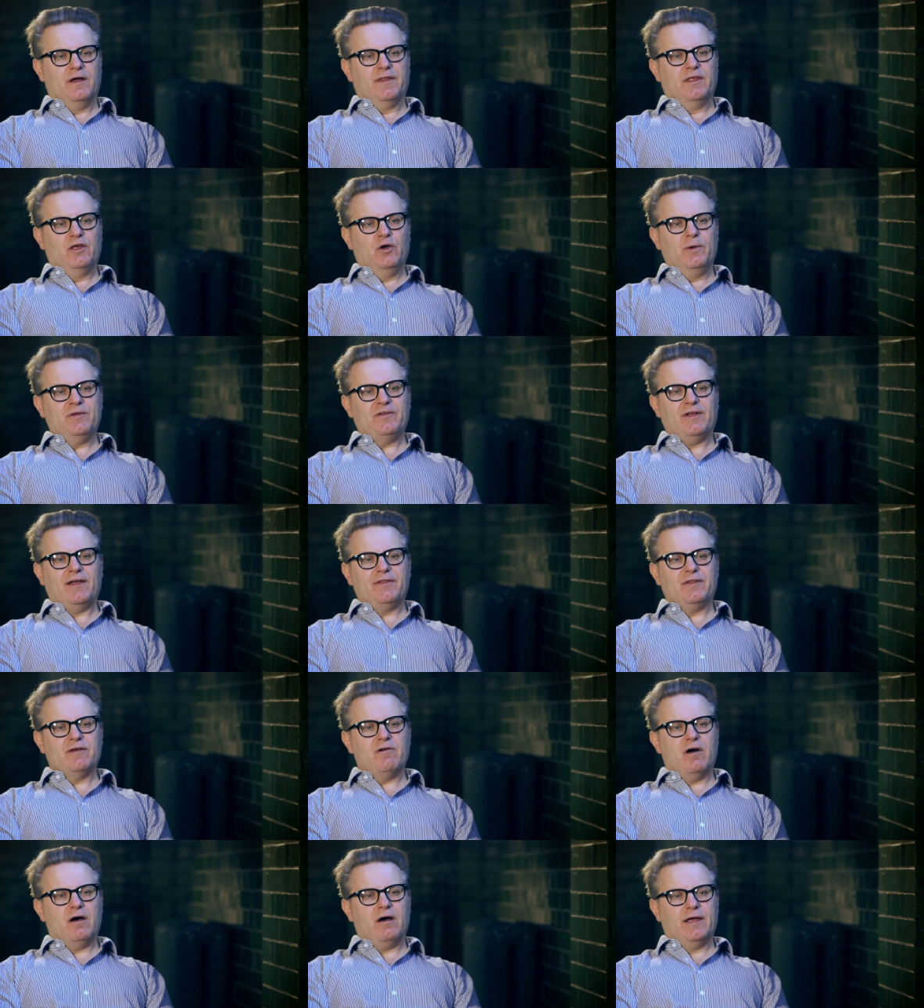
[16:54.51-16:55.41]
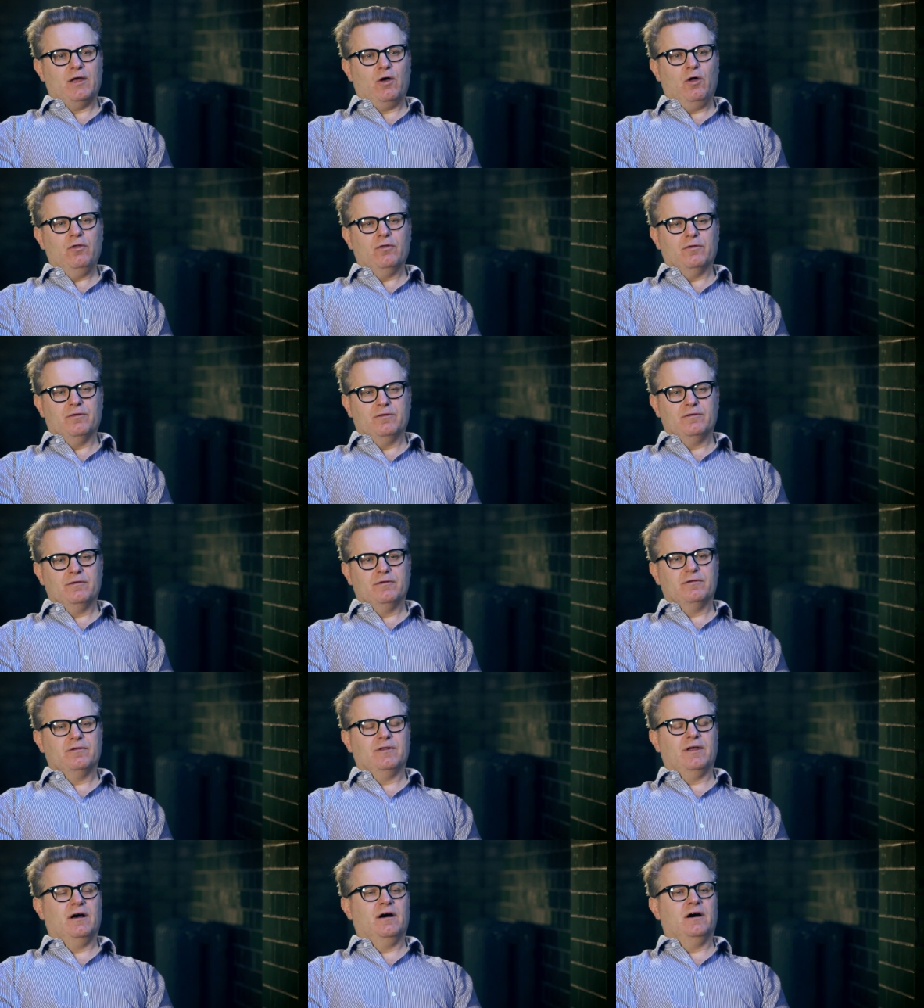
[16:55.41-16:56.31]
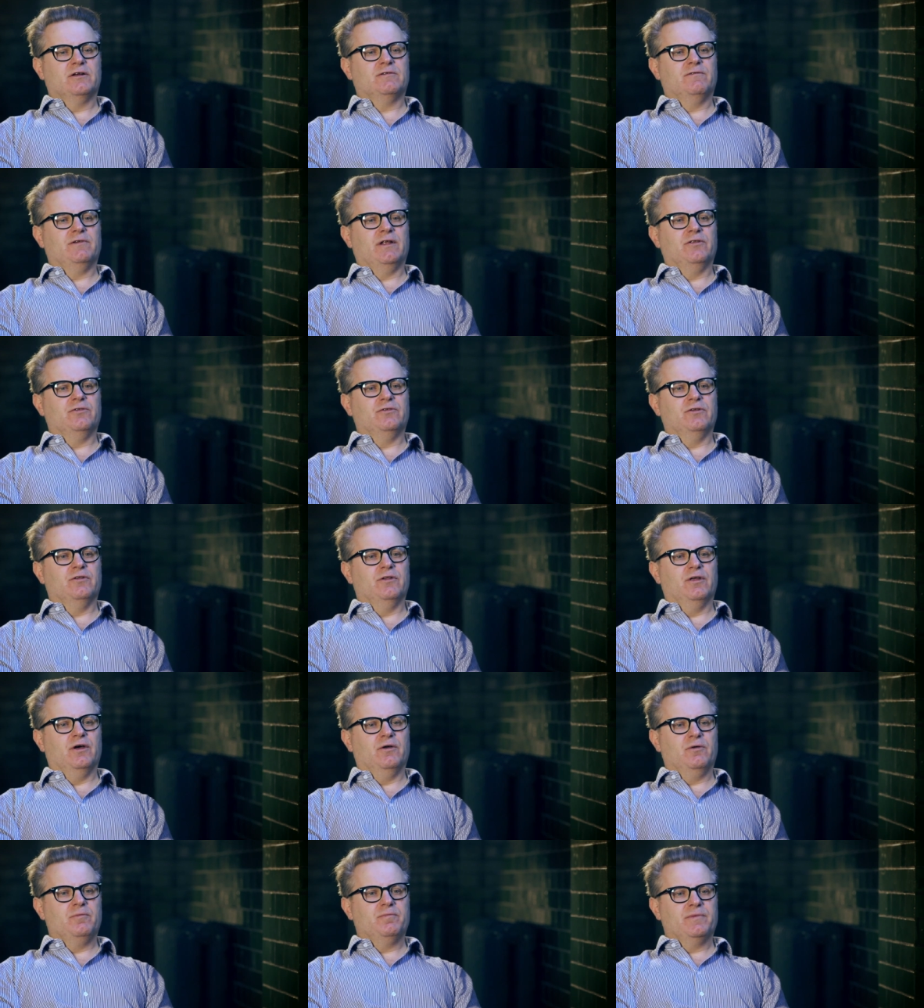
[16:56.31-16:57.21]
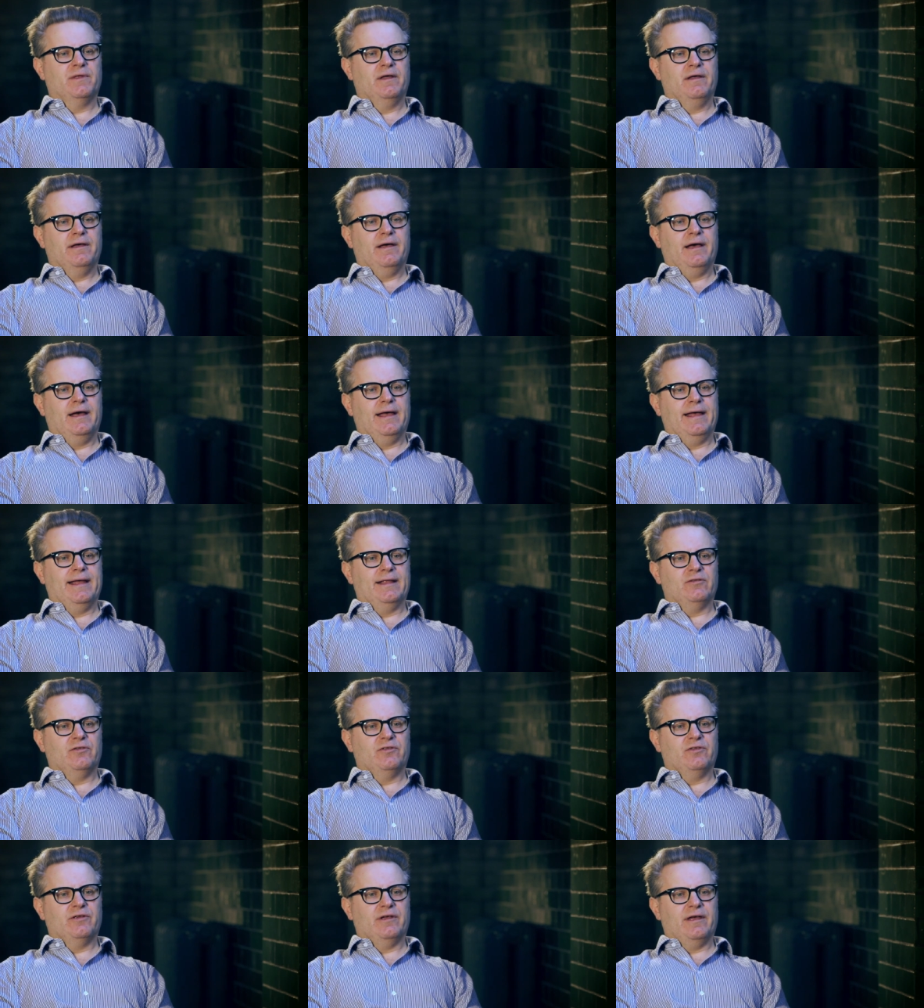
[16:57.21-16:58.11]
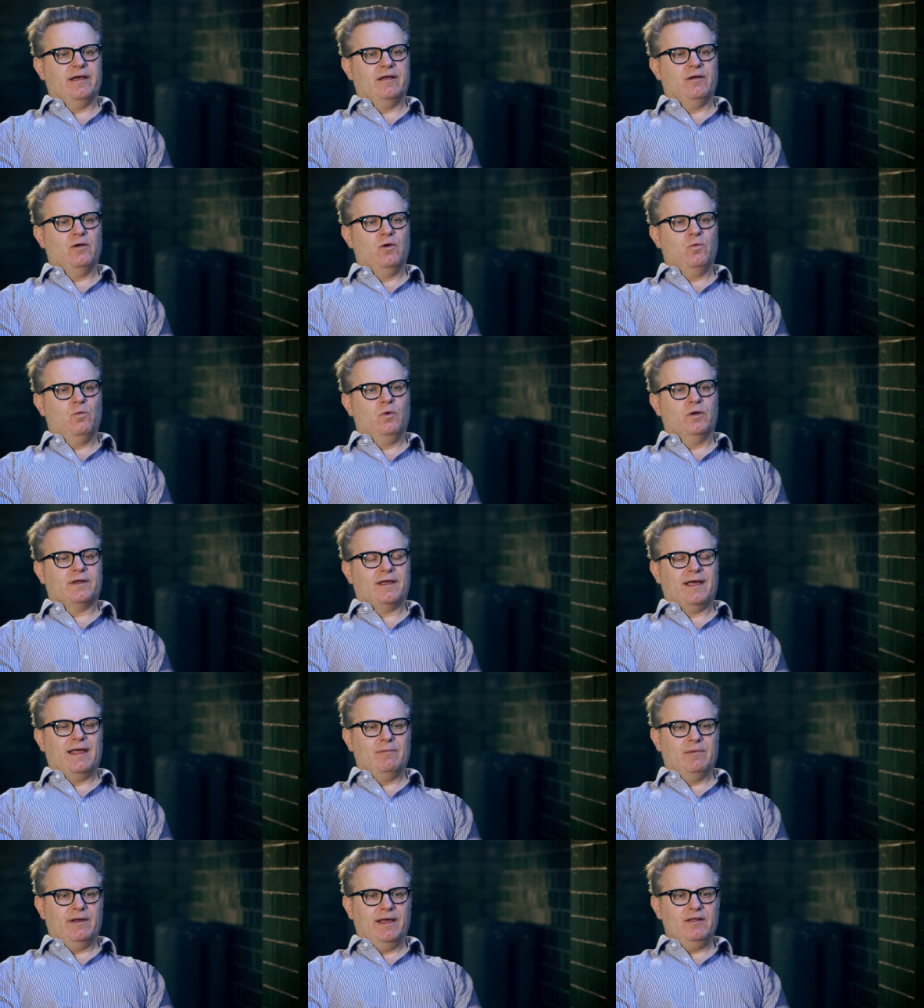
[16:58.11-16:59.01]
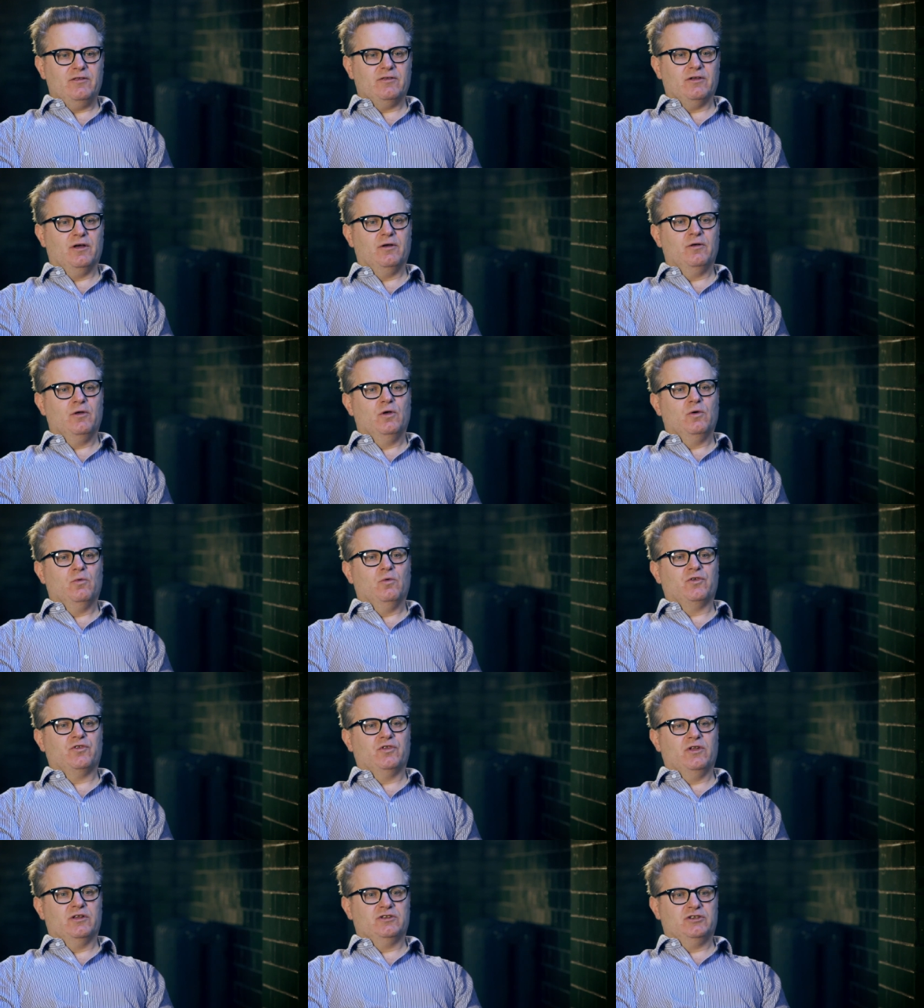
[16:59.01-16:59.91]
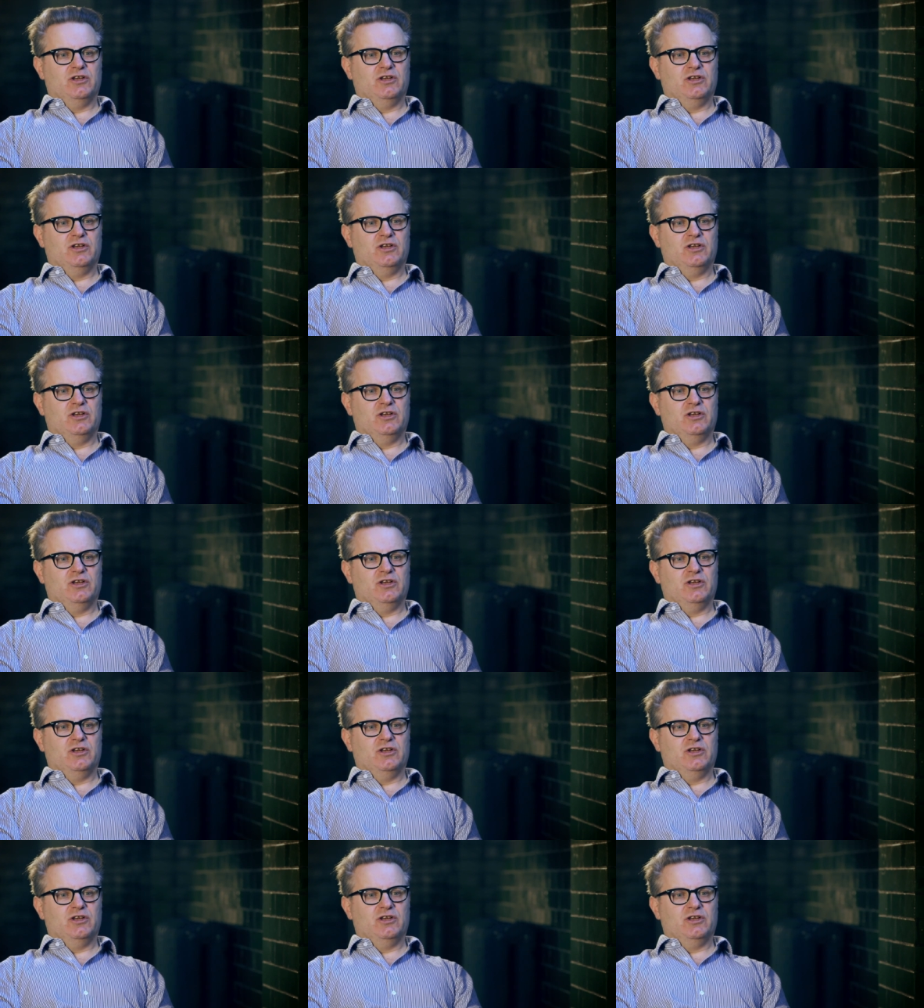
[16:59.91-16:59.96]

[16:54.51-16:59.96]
They always had their eye on the heart of London, though, and what came later was